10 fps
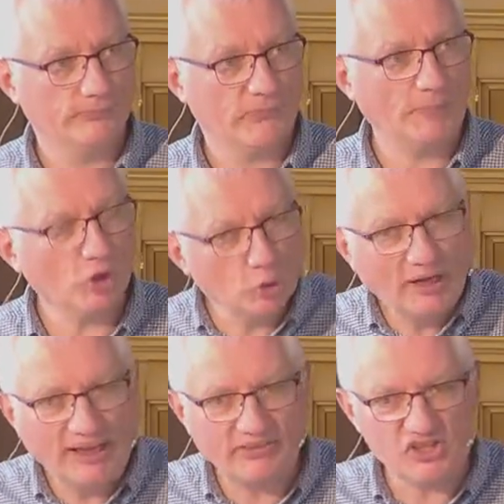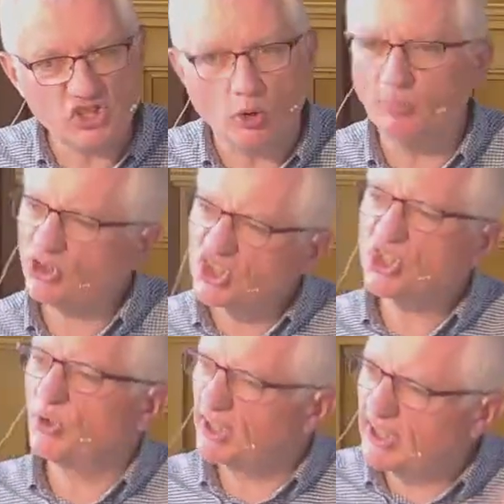I'm not going to let this go. I'm not just
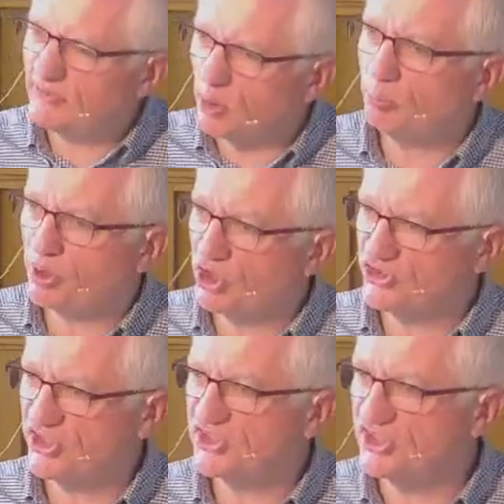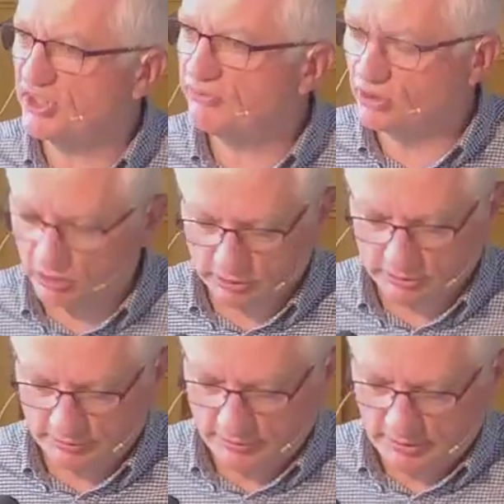going to give up because this is difficult.
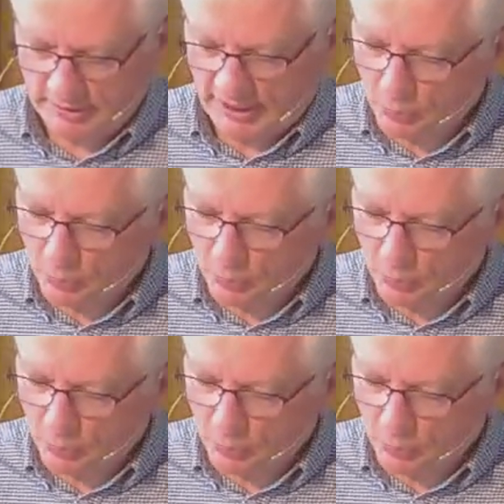I'm